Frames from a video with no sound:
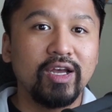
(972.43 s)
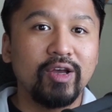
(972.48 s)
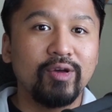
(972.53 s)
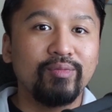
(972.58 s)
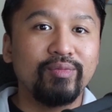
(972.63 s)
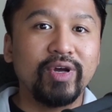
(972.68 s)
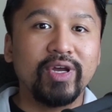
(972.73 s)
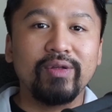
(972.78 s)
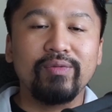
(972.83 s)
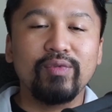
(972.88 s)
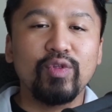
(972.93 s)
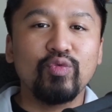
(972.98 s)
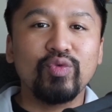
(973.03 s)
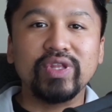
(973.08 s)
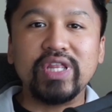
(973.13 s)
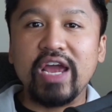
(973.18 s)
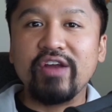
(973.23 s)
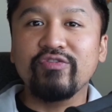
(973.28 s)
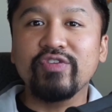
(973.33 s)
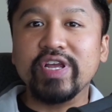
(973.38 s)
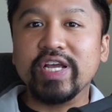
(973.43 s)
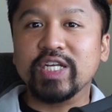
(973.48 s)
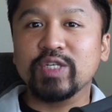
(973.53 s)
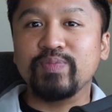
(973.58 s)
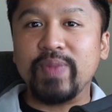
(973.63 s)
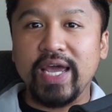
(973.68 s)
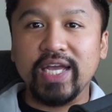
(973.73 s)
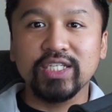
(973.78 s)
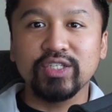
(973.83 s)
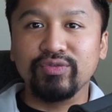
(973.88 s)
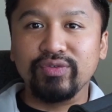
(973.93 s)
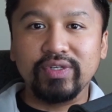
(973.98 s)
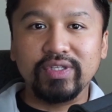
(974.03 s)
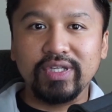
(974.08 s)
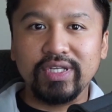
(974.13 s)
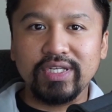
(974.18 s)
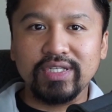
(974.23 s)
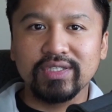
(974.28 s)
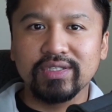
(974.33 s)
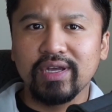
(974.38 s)
But with every expansion
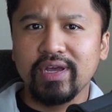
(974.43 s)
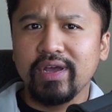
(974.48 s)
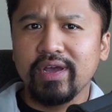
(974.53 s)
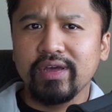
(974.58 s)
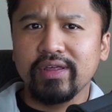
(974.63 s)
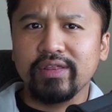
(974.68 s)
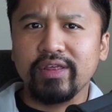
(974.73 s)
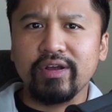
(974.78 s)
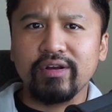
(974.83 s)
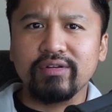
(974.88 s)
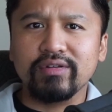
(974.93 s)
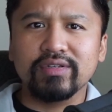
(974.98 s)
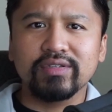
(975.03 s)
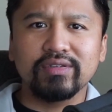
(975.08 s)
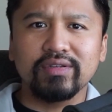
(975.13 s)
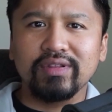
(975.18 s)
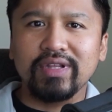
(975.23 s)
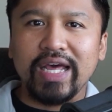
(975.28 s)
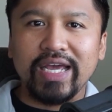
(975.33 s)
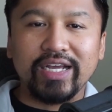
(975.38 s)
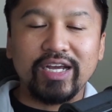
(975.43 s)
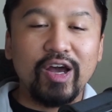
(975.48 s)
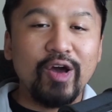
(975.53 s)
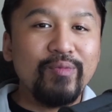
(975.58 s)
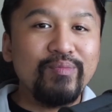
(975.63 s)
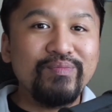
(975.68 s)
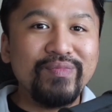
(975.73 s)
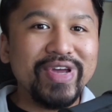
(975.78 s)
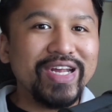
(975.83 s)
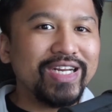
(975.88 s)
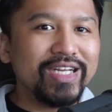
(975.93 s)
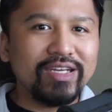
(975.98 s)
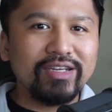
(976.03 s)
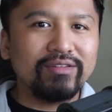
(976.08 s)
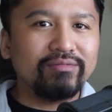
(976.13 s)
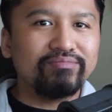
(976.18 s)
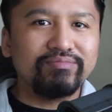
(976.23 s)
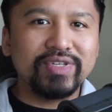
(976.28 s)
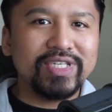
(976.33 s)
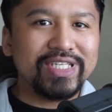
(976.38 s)
release, there's like a
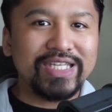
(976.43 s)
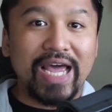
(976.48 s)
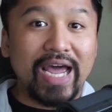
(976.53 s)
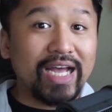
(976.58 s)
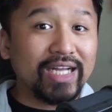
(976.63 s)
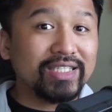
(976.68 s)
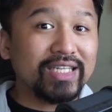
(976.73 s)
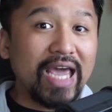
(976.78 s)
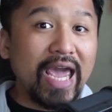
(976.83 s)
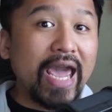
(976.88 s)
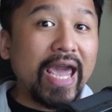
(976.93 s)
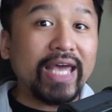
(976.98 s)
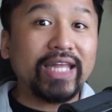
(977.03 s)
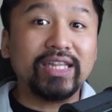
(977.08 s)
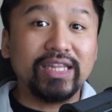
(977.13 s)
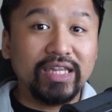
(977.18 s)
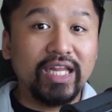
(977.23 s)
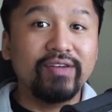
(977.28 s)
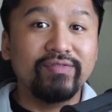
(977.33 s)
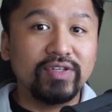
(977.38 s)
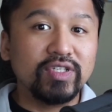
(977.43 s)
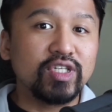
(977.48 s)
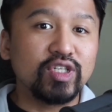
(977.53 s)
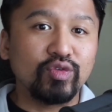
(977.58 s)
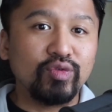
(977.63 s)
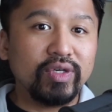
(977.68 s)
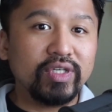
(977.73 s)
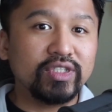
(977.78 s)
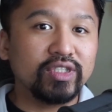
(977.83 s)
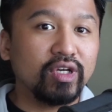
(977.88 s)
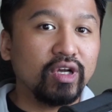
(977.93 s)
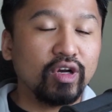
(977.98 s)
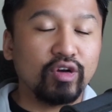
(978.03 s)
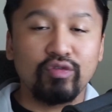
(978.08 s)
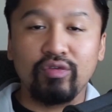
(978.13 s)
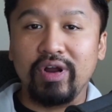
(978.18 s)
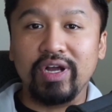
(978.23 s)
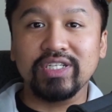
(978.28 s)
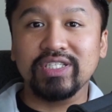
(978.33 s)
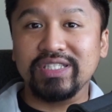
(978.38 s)
mini stat and level squish
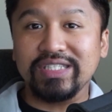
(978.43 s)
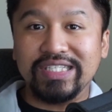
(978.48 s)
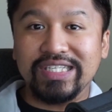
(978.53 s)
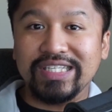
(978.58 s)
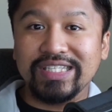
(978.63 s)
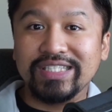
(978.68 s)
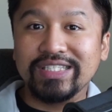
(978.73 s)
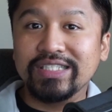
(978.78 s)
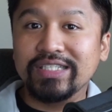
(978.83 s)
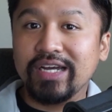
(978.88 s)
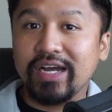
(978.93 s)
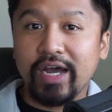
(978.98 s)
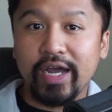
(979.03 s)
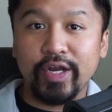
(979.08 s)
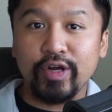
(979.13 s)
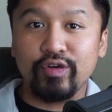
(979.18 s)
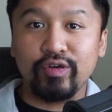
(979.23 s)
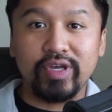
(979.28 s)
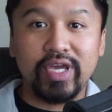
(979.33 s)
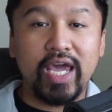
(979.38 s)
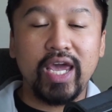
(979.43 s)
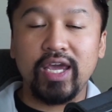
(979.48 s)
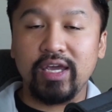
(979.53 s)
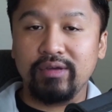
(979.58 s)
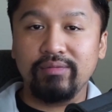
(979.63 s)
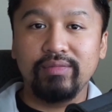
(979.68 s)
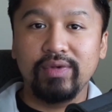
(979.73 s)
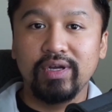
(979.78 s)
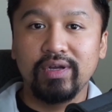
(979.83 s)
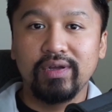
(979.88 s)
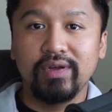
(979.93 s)
across the entire game.